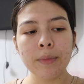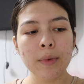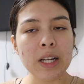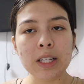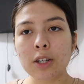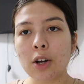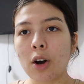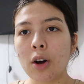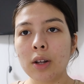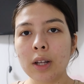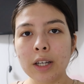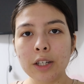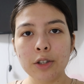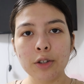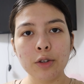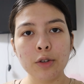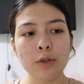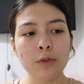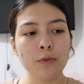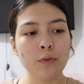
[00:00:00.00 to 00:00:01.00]
That's all I
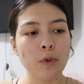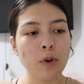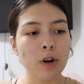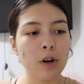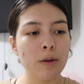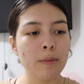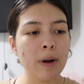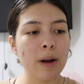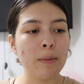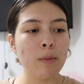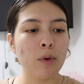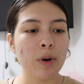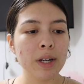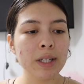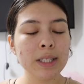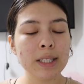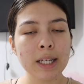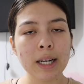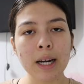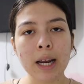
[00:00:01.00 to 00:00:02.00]
do for my morning
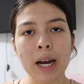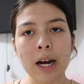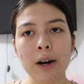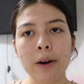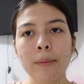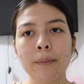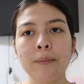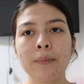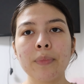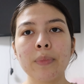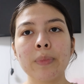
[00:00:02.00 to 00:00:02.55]
skincare.